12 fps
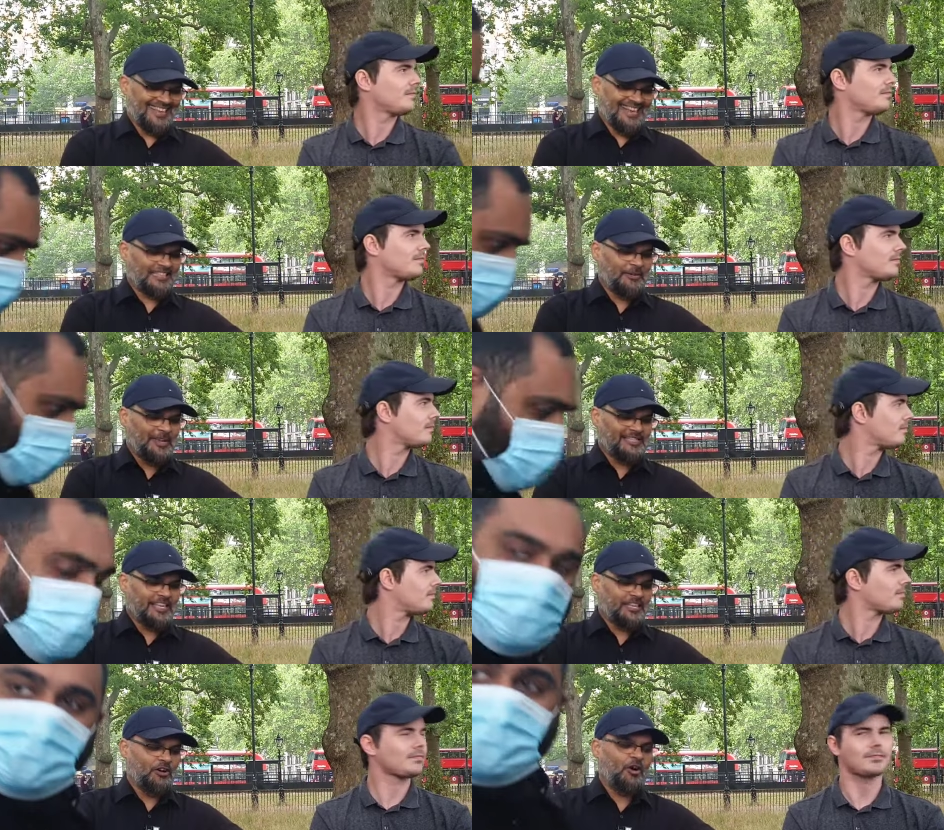Speaker 1: I like the way you
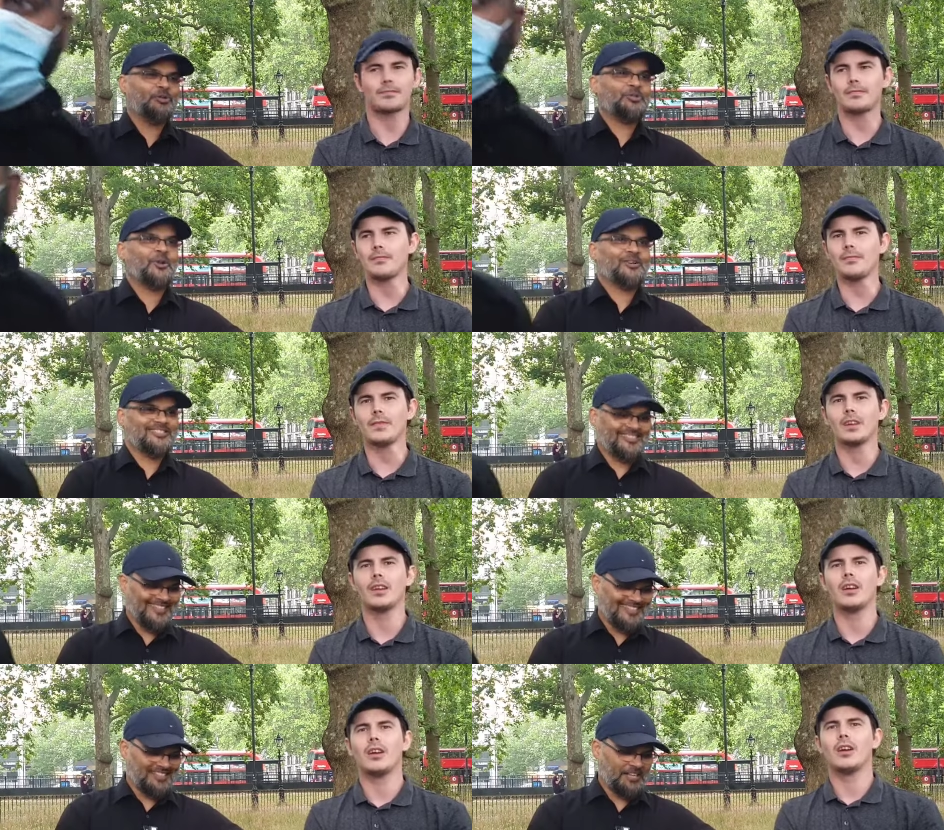say the orthodox
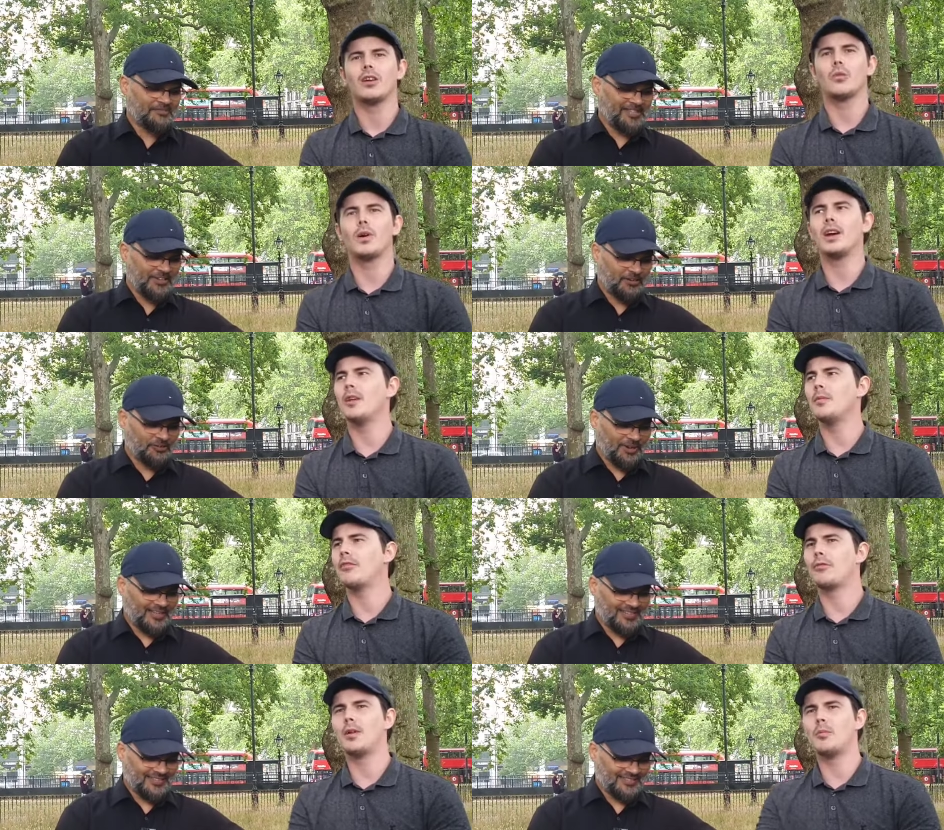instead of saying you're
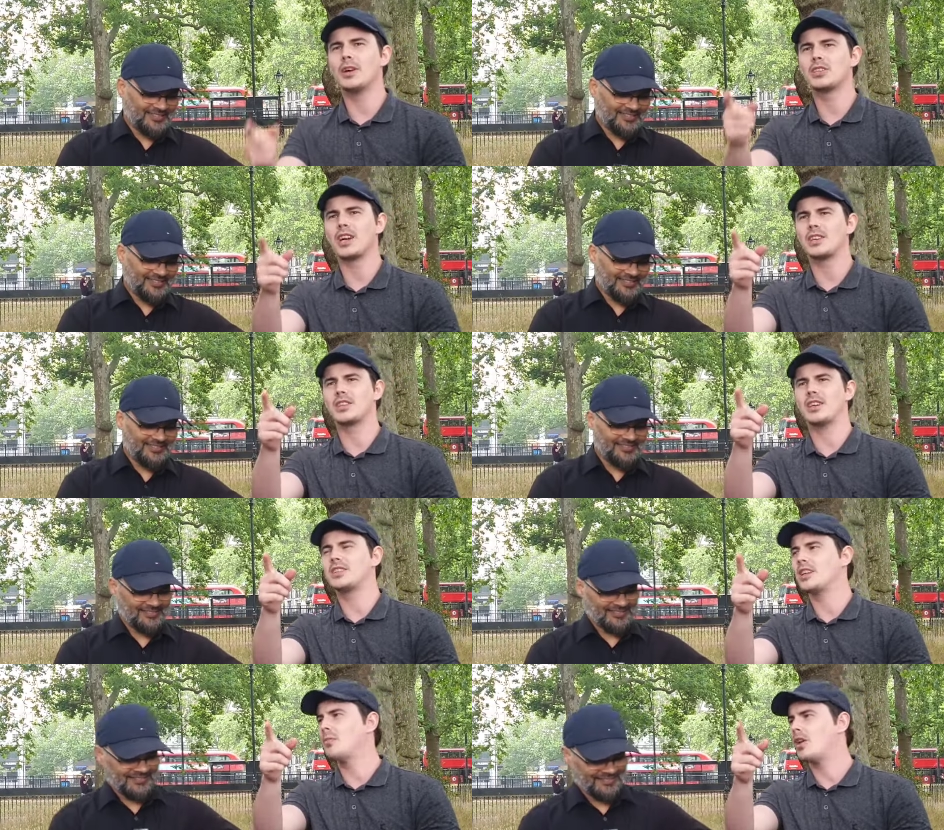brick.
Speaker 2: Where's JC?
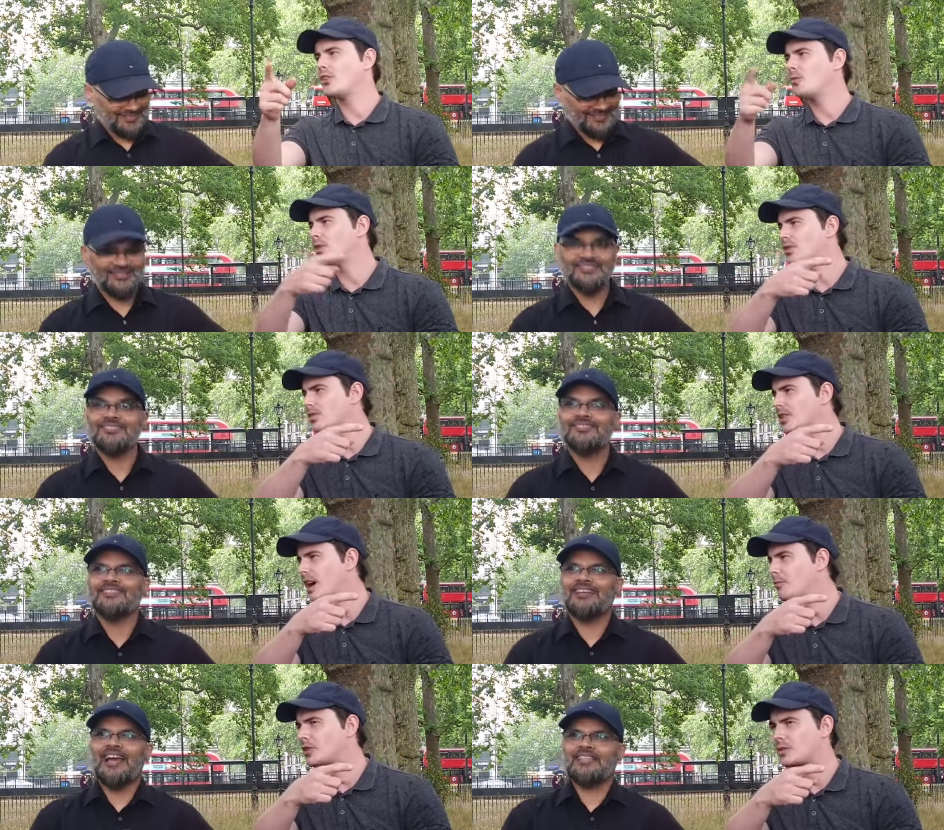He might not want
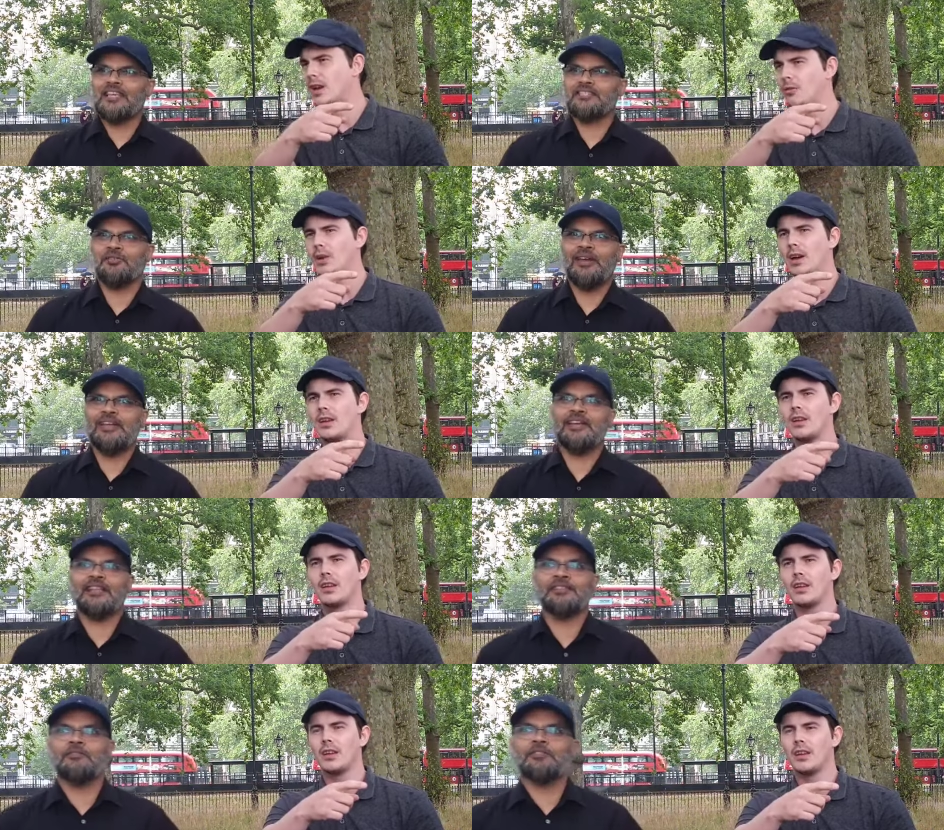the
Speaker 1: camera. Yeah, it's
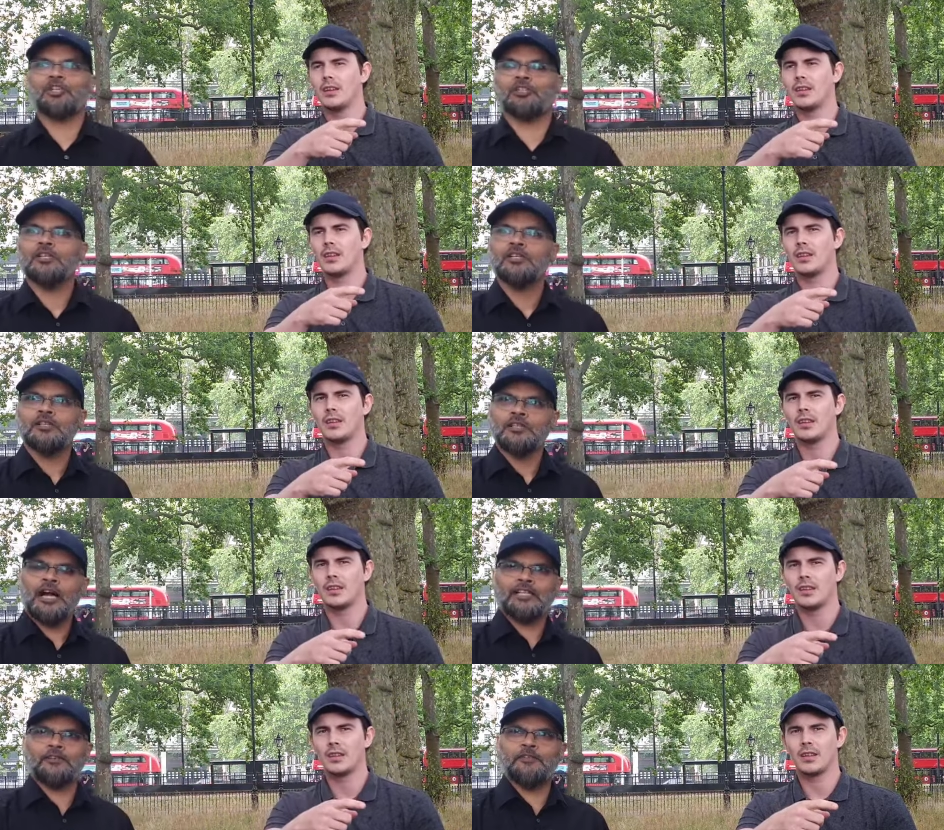raining. I think we
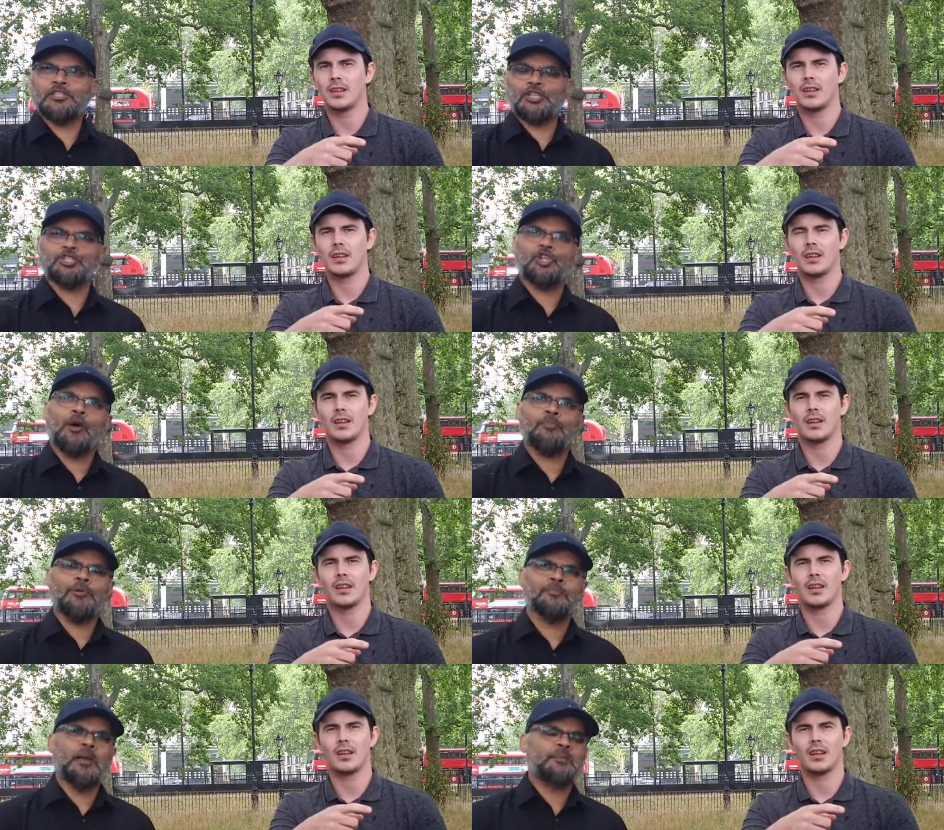should stop.
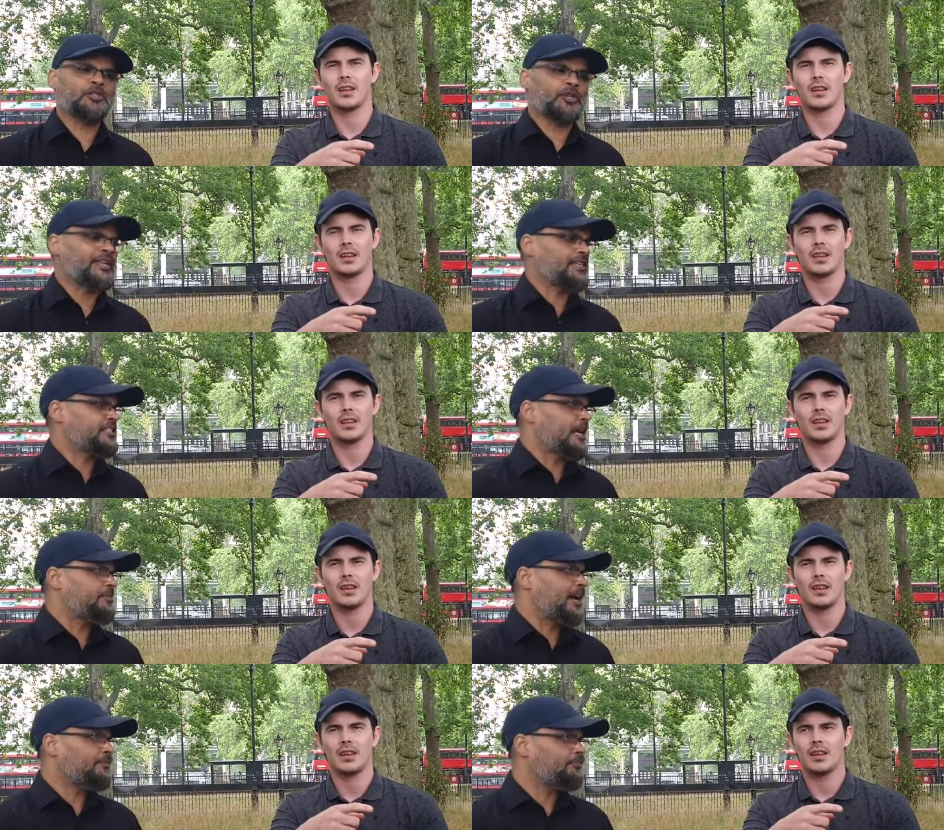Maybe do it next
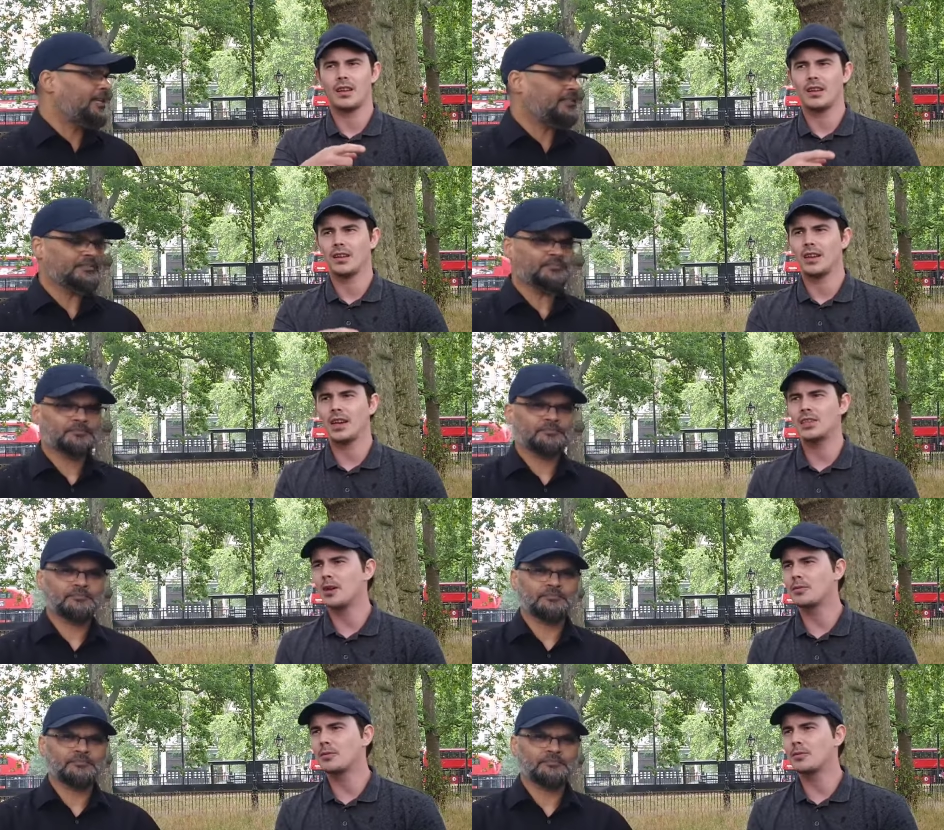time. Yeah, Ben.
Speaker 2: It's